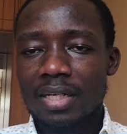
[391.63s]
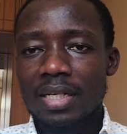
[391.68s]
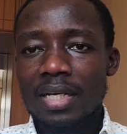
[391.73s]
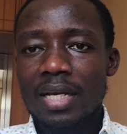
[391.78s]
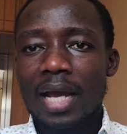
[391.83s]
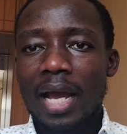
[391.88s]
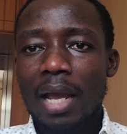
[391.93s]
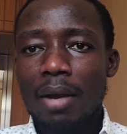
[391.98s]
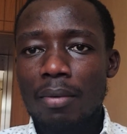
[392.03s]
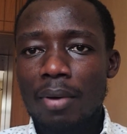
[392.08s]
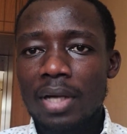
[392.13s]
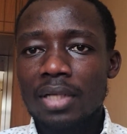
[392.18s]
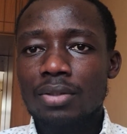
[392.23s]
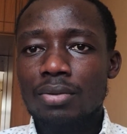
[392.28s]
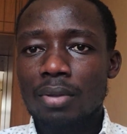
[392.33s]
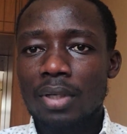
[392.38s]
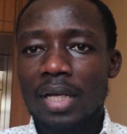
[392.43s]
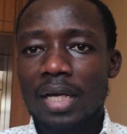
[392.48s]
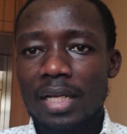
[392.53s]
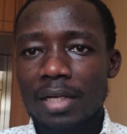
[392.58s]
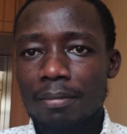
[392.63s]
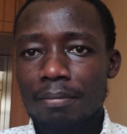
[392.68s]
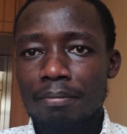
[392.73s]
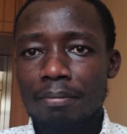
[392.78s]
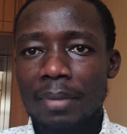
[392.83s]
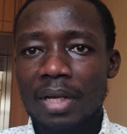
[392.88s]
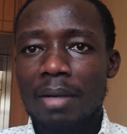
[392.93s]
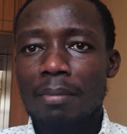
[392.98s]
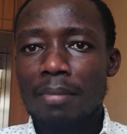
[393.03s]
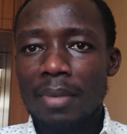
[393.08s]
I want to learn, but
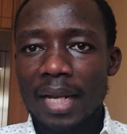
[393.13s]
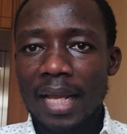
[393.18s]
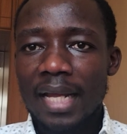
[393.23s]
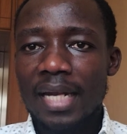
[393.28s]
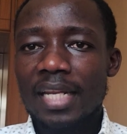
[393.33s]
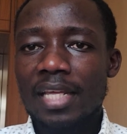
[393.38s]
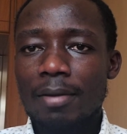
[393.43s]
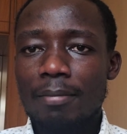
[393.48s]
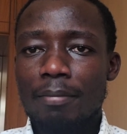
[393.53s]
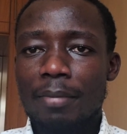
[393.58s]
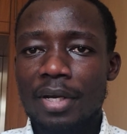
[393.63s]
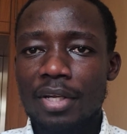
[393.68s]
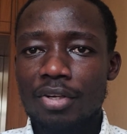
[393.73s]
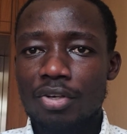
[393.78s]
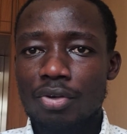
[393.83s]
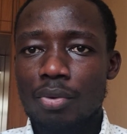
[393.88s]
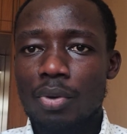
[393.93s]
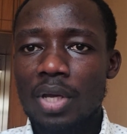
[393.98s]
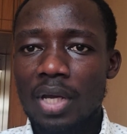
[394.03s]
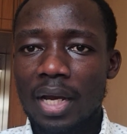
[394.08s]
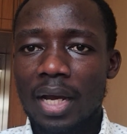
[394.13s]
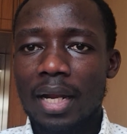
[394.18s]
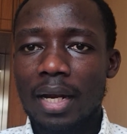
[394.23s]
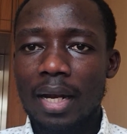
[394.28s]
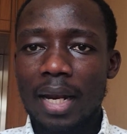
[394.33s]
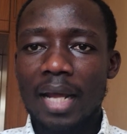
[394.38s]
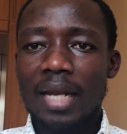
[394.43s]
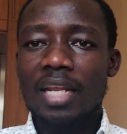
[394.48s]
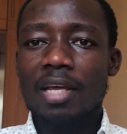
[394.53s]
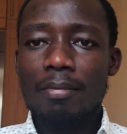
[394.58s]
I'm learning by doing and
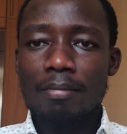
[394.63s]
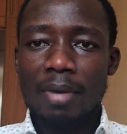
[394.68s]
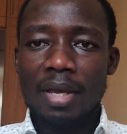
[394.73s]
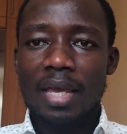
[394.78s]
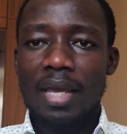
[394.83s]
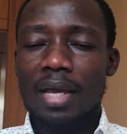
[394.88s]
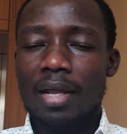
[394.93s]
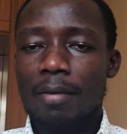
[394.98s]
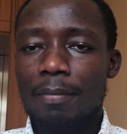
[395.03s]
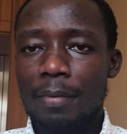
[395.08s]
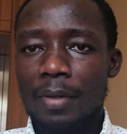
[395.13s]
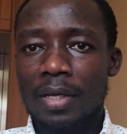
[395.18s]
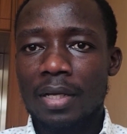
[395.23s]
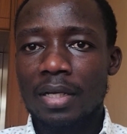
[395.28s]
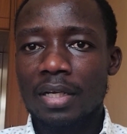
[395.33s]
learning by helping.